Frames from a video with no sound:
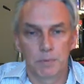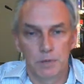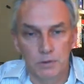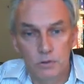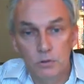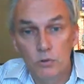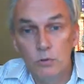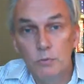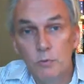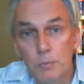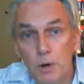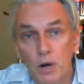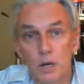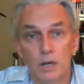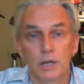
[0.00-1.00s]
but Hube's
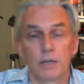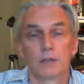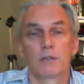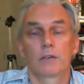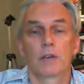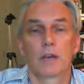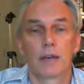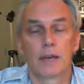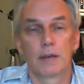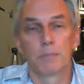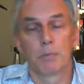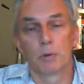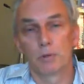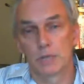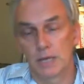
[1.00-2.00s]
Pocket
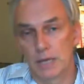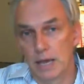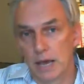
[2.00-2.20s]
and Baltic